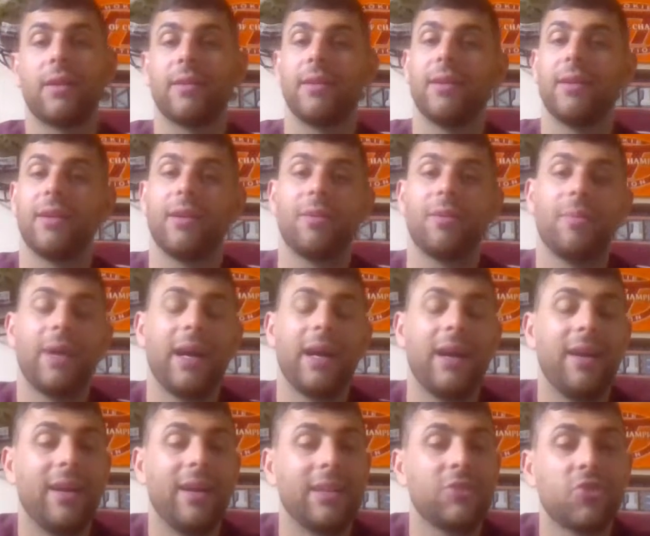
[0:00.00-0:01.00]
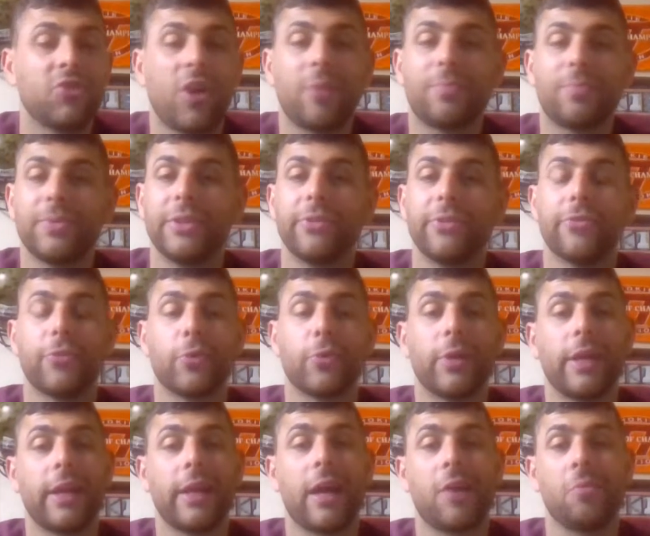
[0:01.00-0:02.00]
I dropped Leonard Fournette out of my
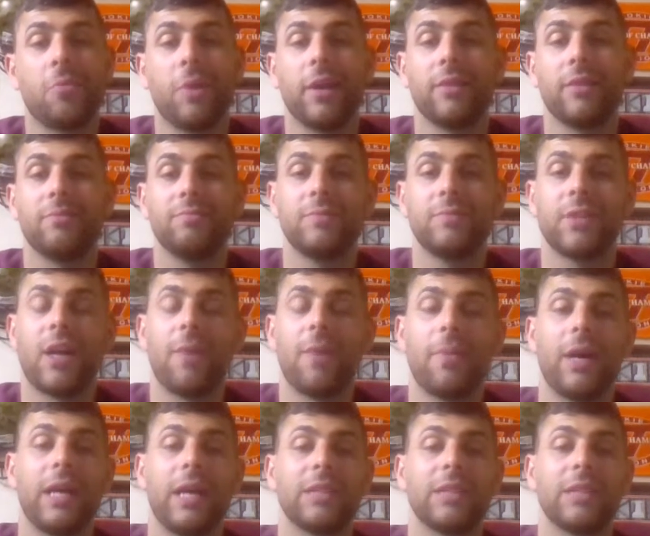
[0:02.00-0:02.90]
top Heisman picks.